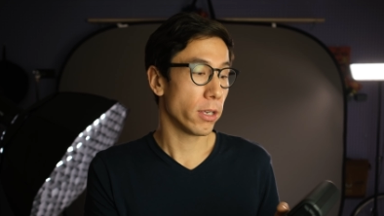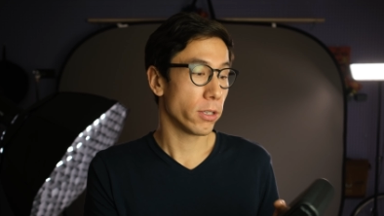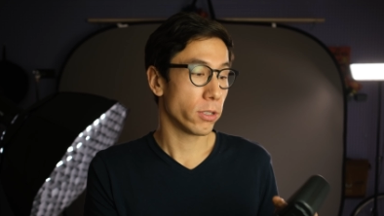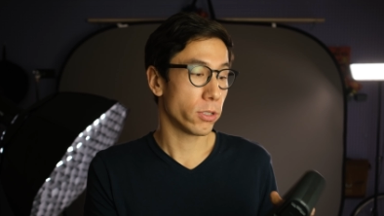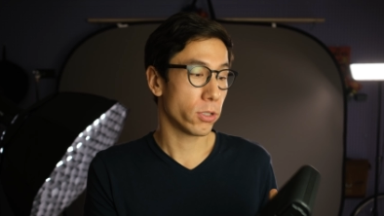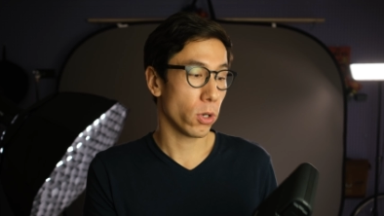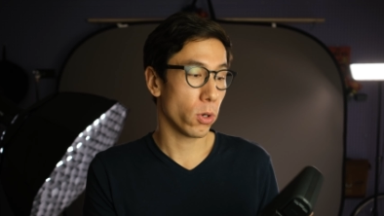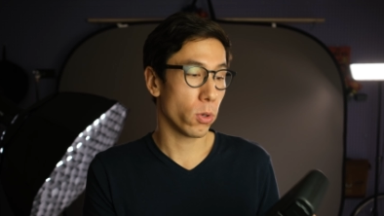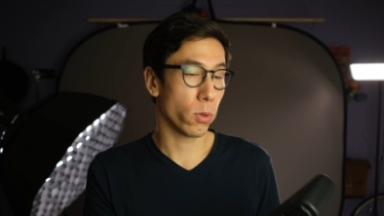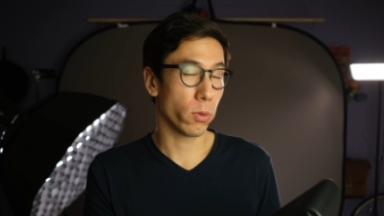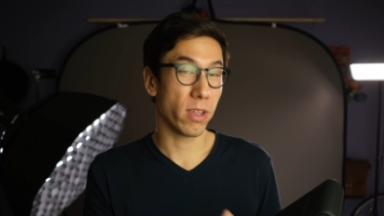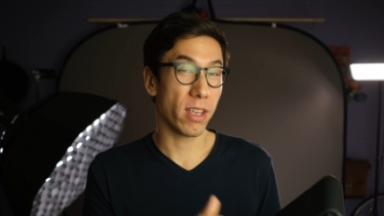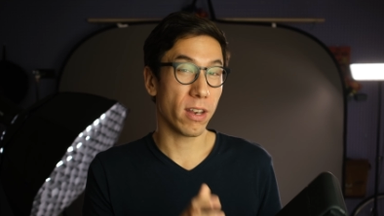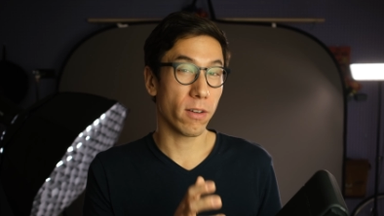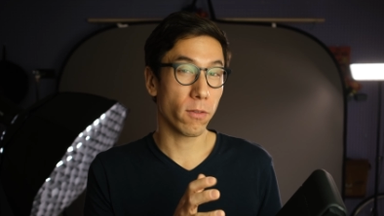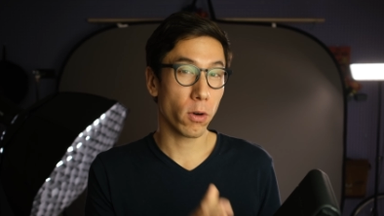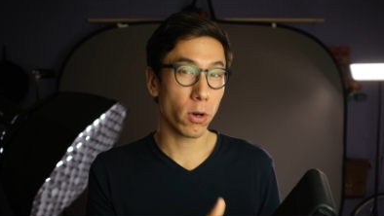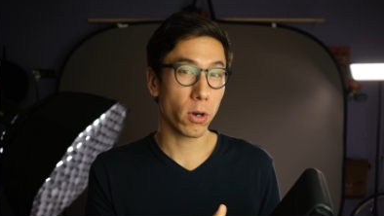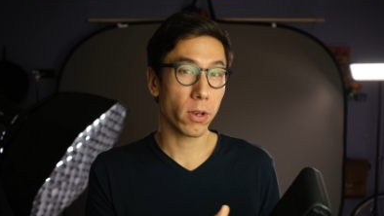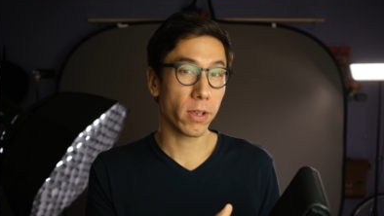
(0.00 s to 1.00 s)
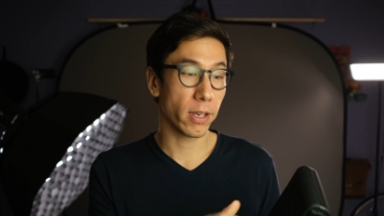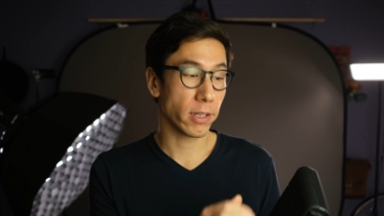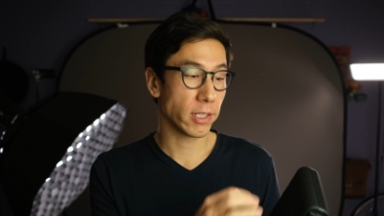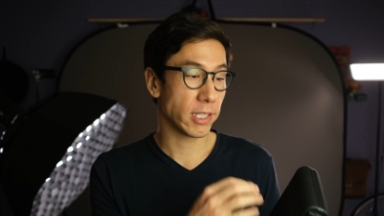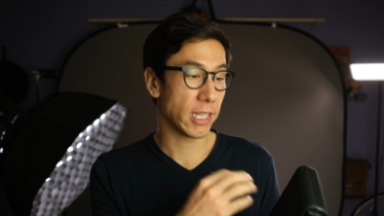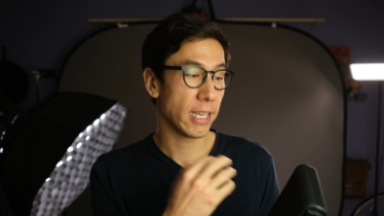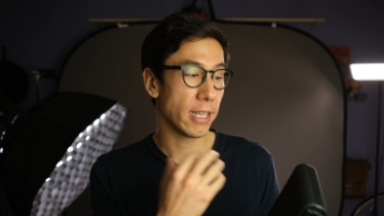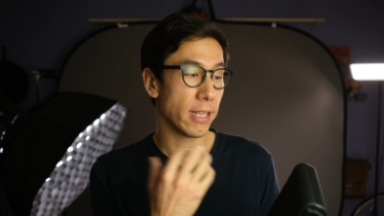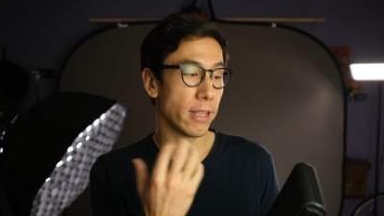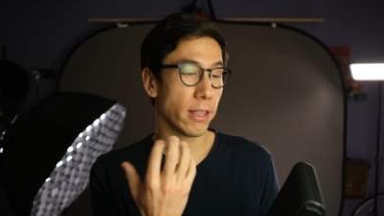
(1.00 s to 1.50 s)
So the inverter
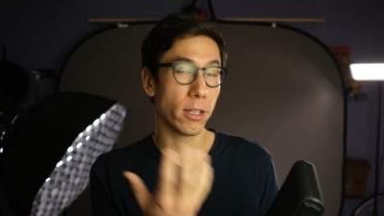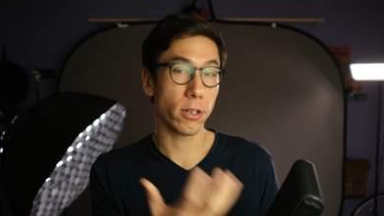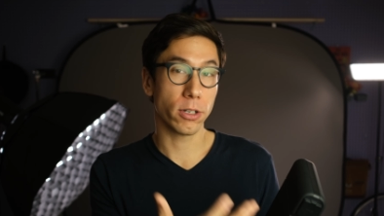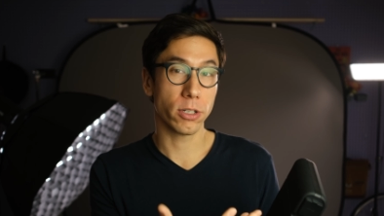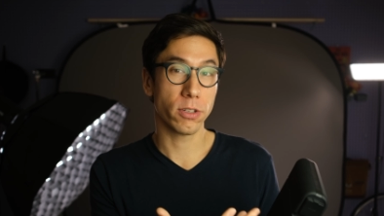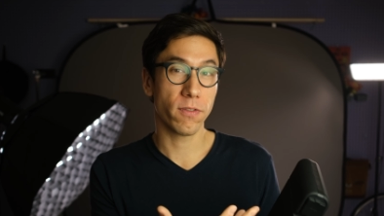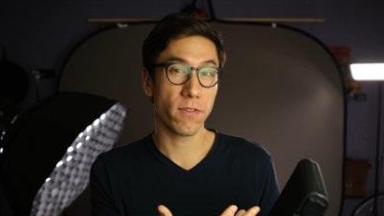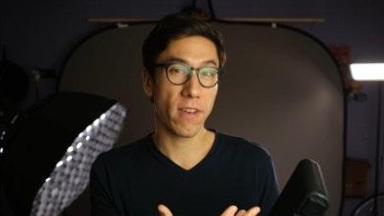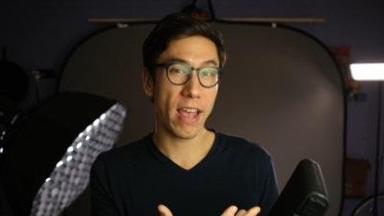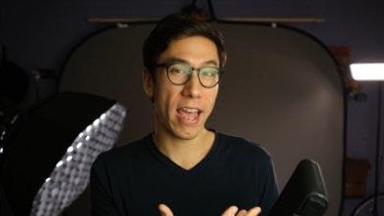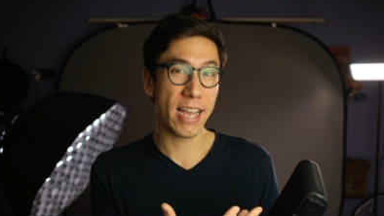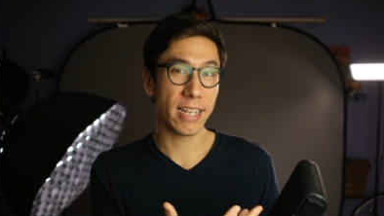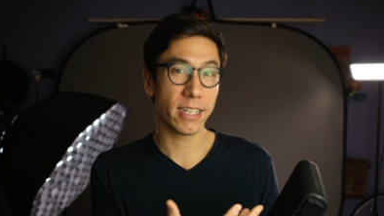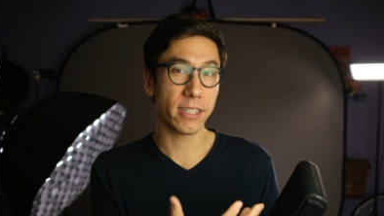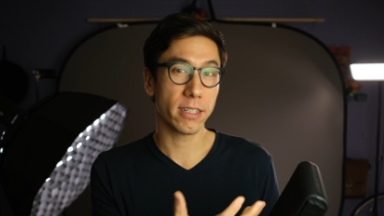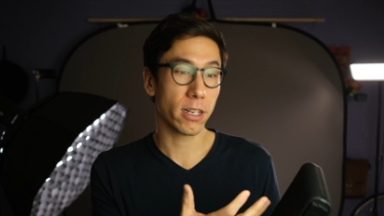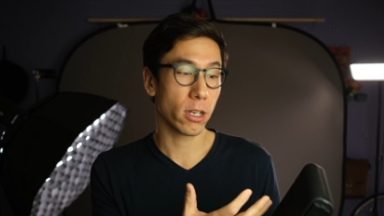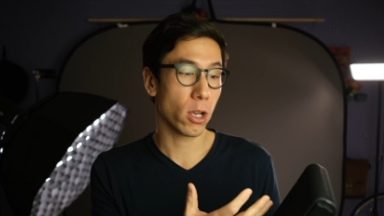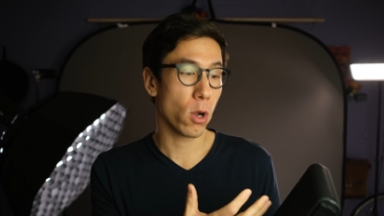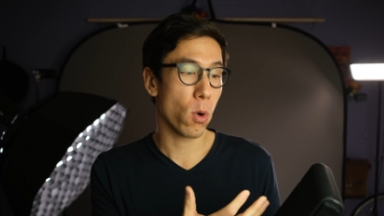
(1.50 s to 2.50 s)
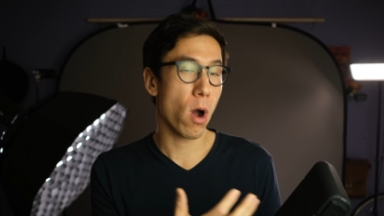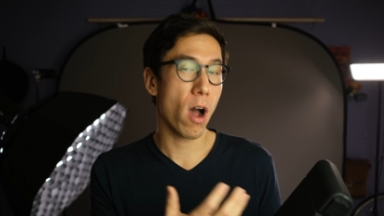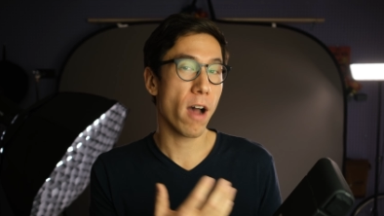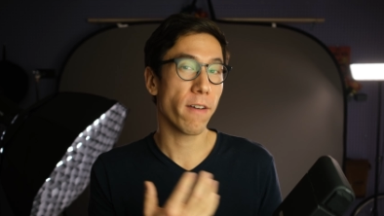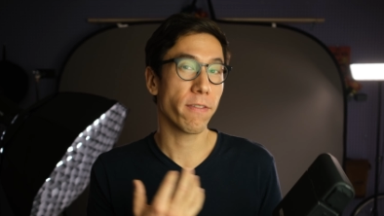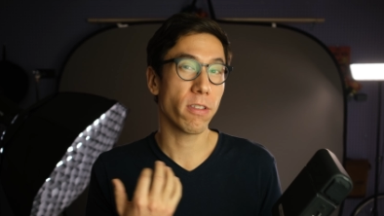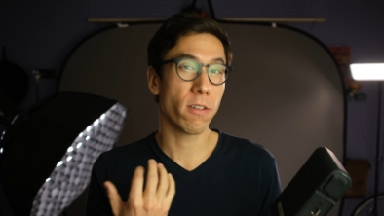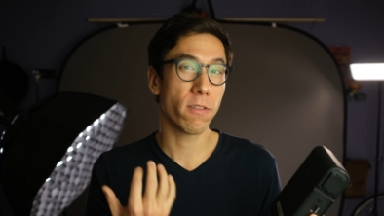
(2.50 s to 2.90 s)
kicks in, there's fans that go off.